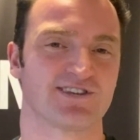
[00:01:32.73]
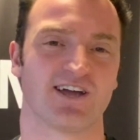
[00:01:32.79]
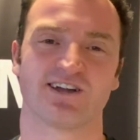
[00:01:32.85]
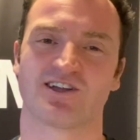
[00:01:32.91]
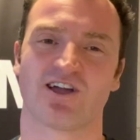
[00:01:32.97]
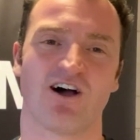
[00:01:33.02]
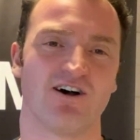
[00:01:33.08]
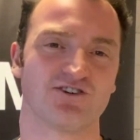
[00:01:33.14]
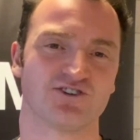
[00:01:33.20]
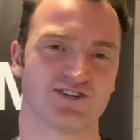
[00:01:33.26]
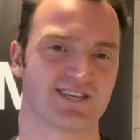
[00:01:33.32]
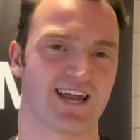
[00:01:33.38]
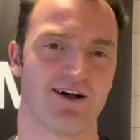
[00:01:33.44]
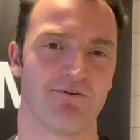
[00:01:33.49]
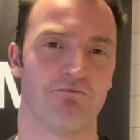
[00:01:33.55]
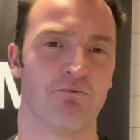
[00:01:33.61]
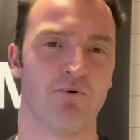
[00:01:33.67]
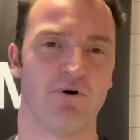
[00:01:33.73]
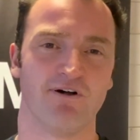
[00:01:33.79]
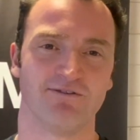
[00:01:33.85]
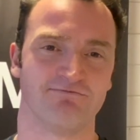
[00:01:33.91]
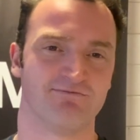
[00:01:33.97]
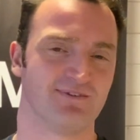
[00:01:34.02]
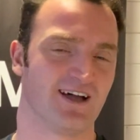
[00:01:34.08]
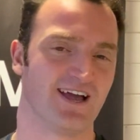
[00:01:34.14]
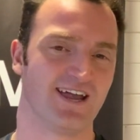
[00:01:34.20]
I can't just have
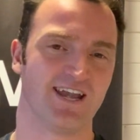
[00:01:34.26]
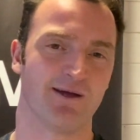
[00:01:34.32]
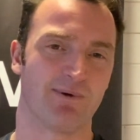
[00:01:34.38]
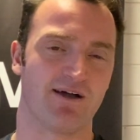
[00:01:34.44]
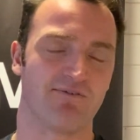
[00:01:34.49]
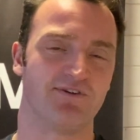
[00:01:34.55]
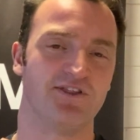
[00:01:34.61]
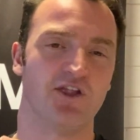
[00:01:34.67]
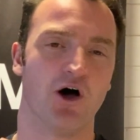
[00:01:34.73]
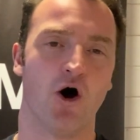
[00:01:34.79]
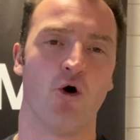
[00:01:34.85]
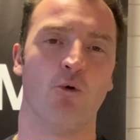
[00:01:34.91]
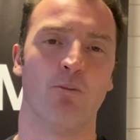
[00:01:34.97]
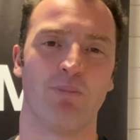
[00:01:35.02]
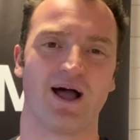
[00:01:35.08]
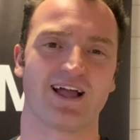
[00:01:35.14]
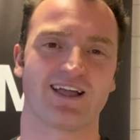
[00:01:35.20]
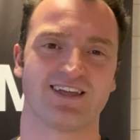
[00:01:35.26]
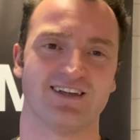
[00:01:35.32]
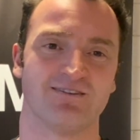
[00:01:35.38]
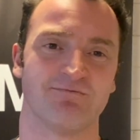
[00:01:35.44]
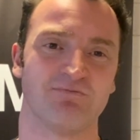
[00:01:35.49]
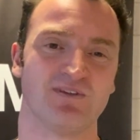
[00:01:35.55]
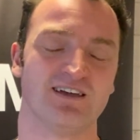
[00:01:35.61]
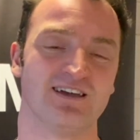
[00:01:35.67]
one. I end up having the whole packet.